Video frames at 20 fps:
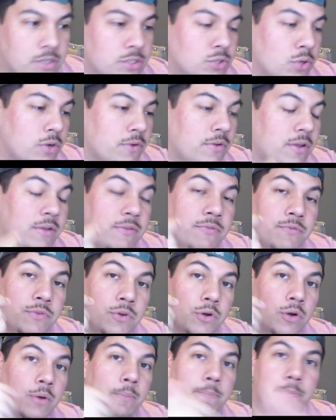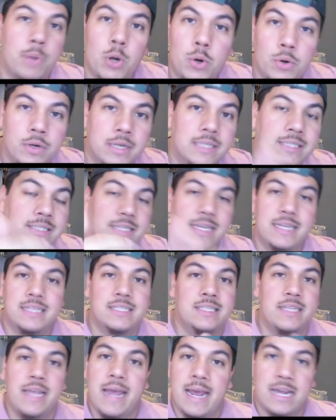So if your opponent takes
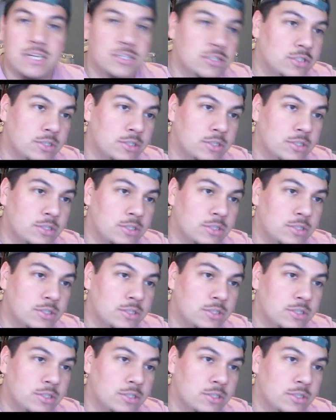the action to